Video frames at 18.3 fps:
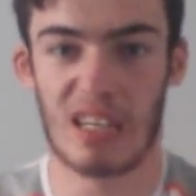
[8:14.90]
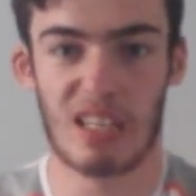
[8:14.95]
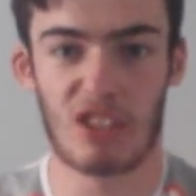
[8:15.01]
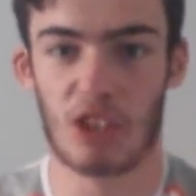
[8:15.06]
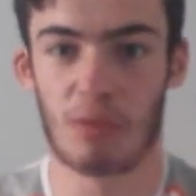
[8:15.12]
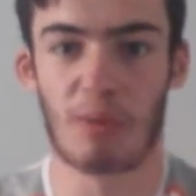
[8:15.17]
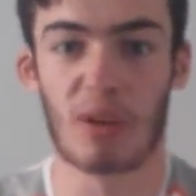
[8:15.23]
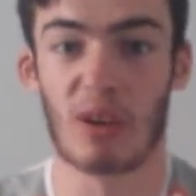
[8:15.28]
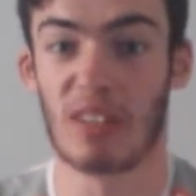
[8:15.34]

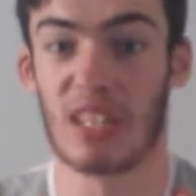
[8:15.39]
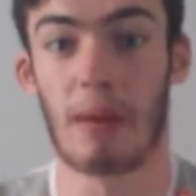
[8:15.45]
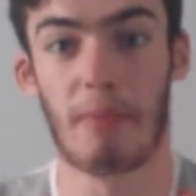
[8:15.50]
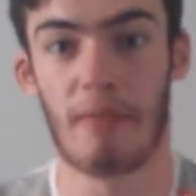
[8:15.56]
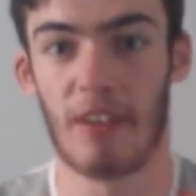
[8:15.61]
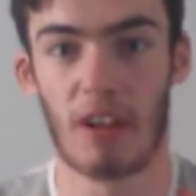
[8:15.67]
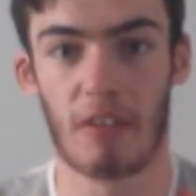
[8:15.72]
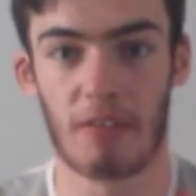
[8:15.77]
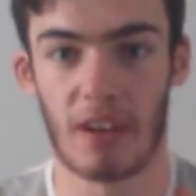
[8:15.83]
just because I'm
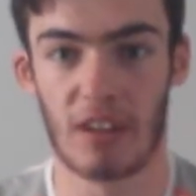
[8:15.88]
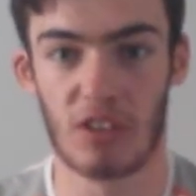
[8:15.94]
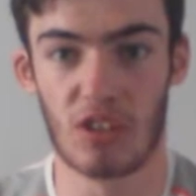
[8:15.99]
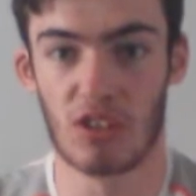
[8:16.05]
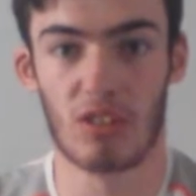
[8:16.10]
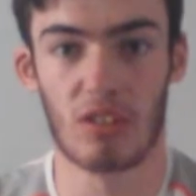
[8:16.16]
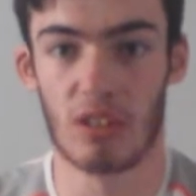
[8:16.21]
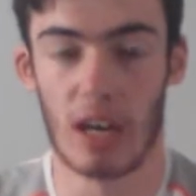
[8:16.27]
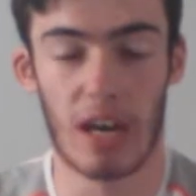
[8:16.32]
a Vettel fan,
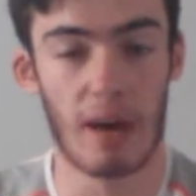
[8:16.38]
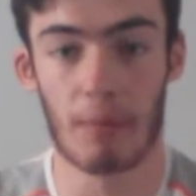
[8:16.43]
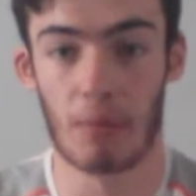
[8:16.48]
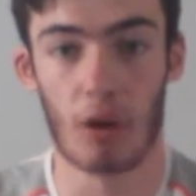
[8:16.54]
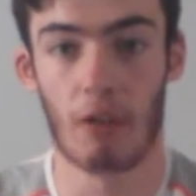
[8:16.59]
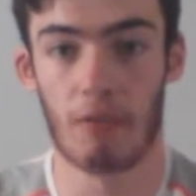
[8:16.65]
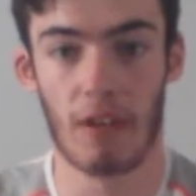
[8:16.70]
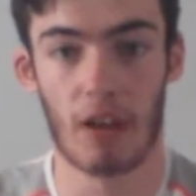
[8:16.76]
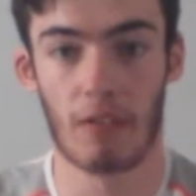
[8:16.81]
I'm
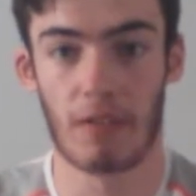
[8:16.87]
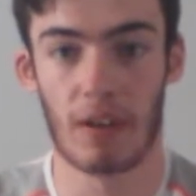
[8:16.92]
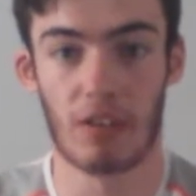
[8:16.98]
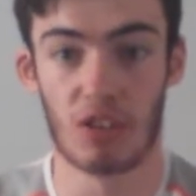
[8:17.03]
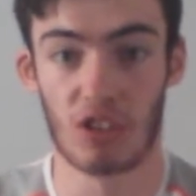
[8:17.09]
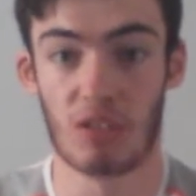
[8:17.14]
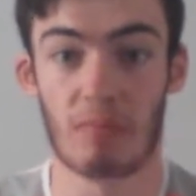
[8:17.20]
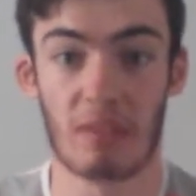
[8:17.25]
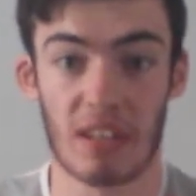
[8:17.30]
not a Vettel
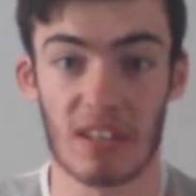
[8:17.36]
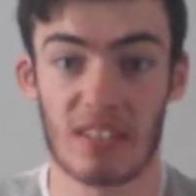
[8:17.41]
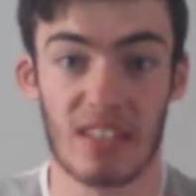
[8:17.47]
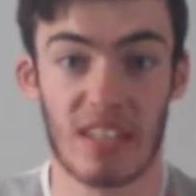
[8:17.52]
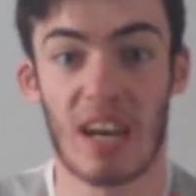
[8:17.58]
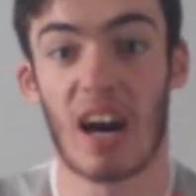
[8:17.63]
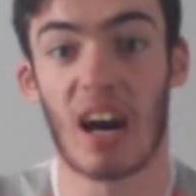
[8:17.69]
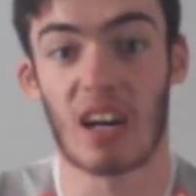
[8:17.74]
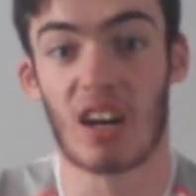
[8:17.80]
fan doesn't mean to
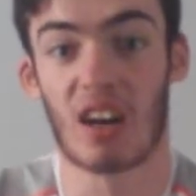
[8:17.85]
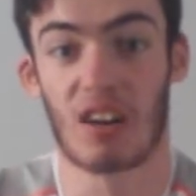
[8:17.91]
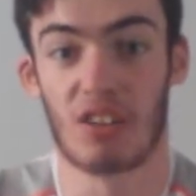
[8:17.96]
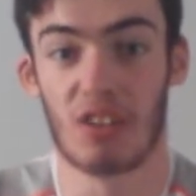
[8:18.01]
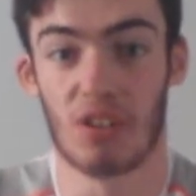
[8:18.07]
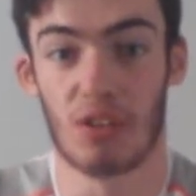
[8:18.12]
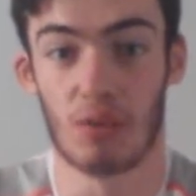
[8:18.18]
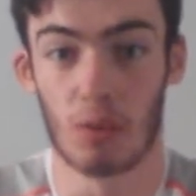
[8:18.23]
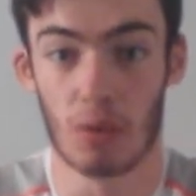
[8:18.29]
say I
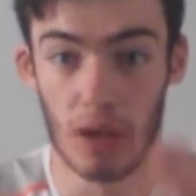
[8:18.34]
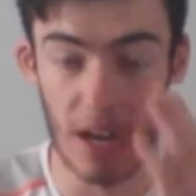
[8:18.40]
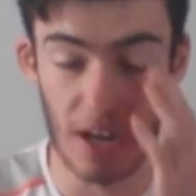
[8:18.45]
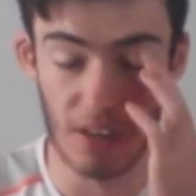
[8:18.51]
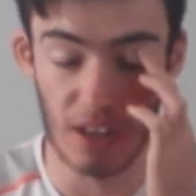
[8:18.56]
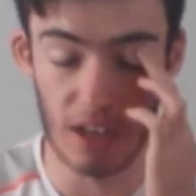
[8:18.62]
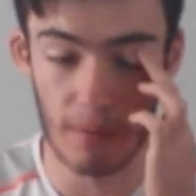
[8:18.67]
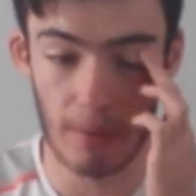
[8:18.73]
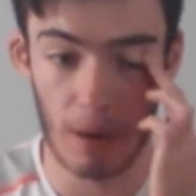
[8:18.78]
can't do
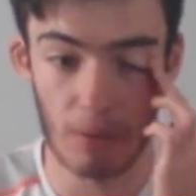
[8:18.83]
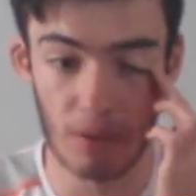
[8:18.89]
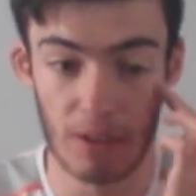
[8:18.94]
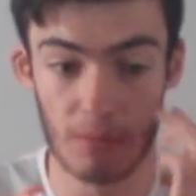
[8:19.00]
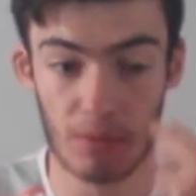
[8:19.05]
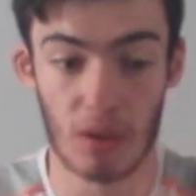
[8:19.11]
anything about him.